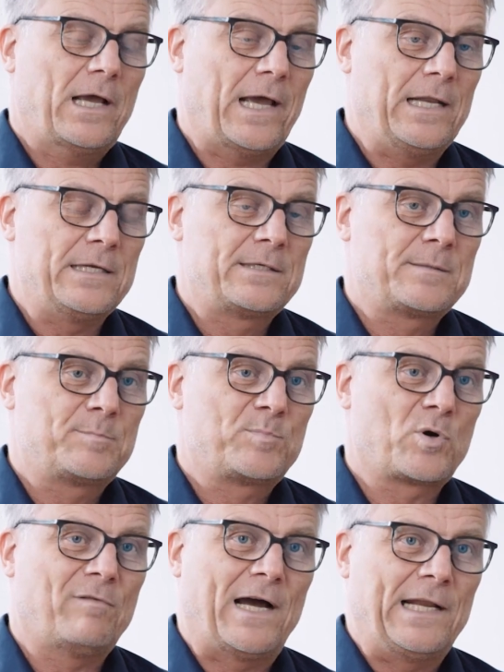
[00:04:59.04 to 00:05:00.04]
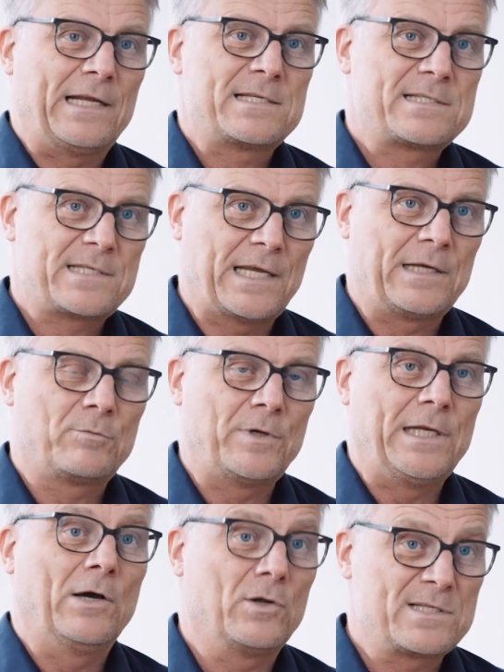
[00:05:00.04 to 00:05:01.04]
and providing SIINC
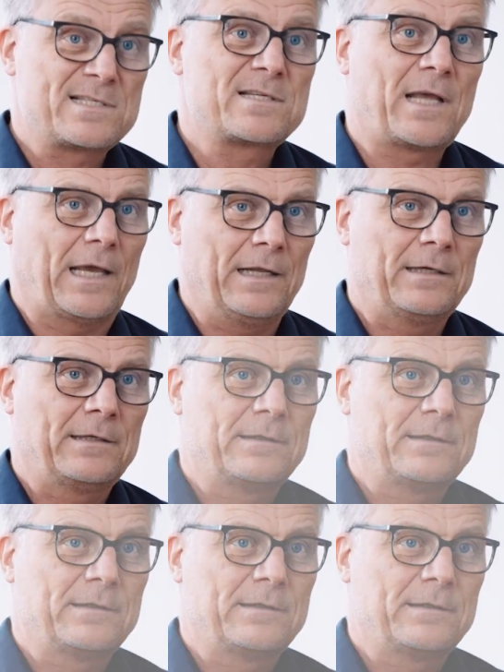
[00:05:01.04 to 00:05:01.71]
really on scale.